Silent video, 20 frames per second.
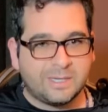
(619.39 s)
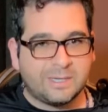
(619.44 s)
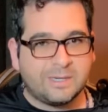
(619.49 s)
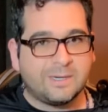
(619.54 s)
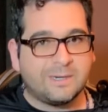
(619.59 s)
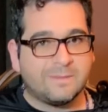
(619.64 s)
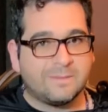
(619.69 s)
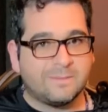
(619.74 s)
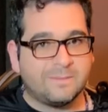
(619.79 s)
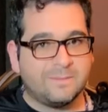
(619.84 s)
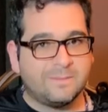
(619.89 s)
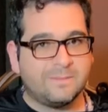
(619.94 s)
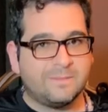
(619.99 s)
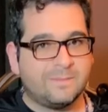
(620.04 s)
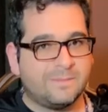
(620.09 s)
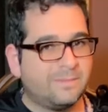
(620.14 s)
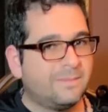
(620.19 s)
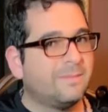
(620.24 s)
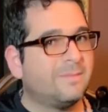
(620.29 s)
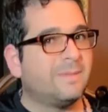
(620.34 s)
call?
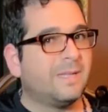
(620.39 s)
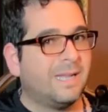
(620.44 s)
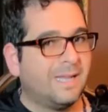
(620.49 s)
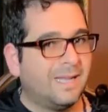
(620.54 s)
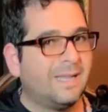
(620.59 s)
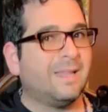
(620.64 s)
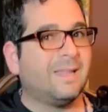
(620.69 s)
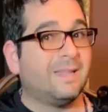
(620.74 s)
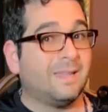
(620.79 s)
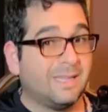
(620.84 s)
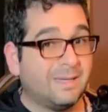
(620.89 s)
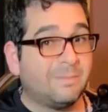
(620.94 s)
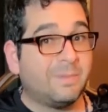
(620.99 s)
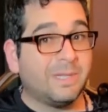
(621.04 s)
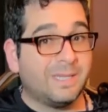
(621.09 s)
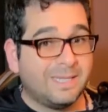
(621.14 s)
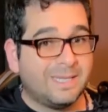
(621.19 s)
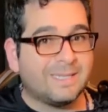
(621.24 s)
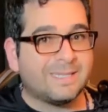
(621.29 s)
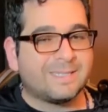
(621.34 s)
The
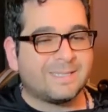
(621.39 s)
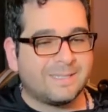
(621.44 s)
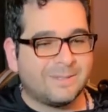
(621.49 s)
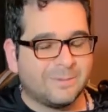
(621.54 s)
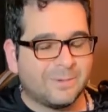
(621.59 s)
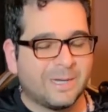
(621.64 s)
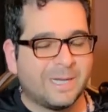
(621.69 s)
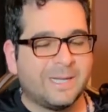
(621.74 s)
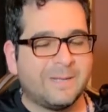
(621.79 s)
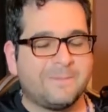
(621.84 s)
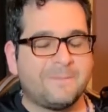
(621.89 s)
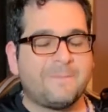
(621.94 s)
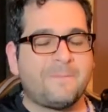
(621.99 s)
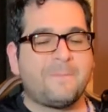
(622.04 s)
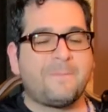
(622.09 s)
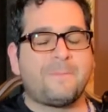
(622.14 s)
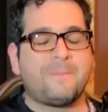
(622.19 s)
police, right?